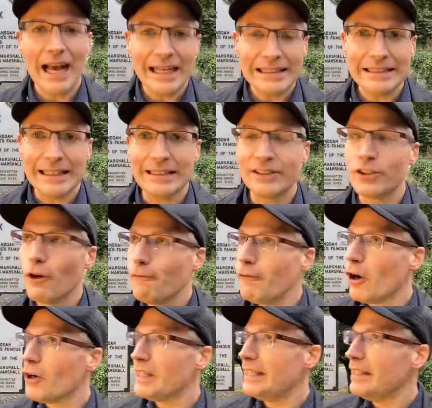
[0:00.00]
Excellent. So
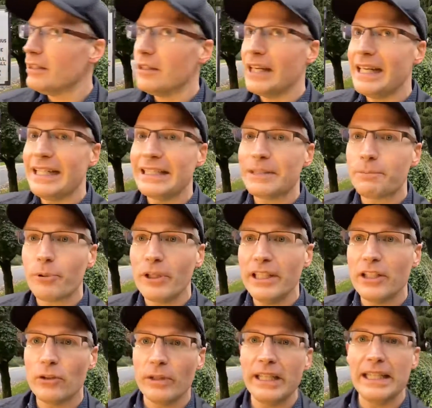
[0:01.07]
far here, it is pretty
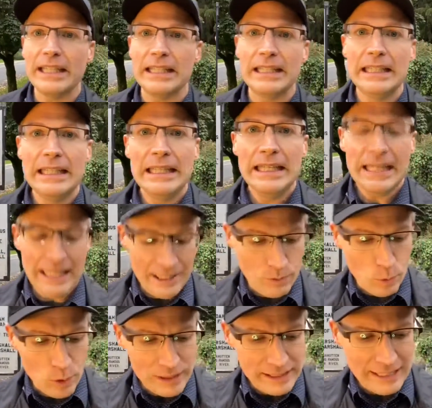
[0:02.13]
green in
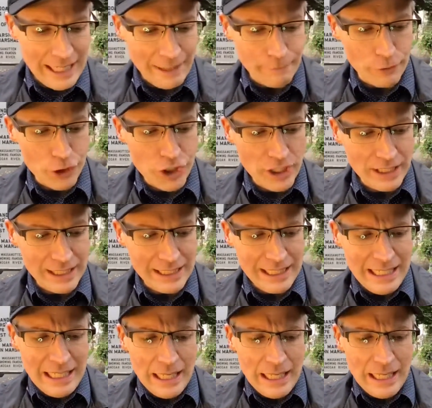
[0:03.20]
Woodstock, Virginia.